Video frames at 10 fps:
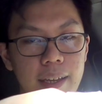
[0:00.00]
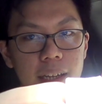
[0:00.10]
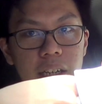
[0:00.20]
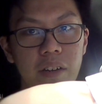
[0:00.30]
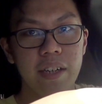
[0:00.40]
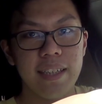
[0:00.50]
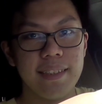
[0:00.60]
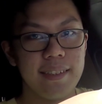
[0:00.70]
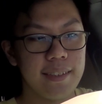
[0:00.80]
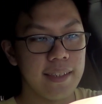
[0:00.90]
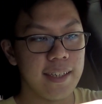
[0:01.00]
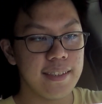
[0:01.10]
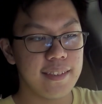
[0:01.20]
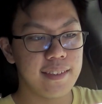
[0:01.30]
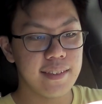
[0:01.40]
And here it is,
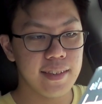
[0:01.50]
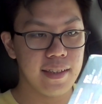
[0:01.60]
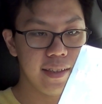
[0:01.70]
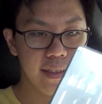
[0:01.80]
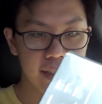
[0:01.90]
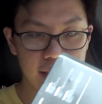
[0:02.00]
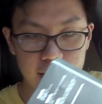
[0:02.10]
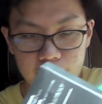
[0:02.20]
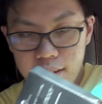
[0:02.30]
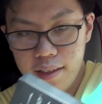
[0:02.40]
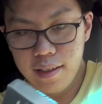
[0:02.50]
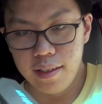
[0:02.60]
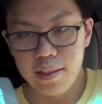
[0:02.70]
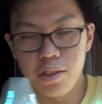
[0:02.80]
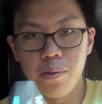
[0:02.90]
guys.
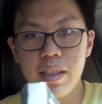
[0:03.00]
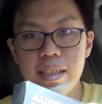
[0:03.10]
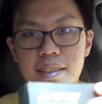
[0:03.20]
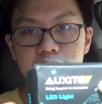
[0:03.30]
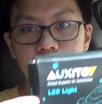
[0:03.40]
So these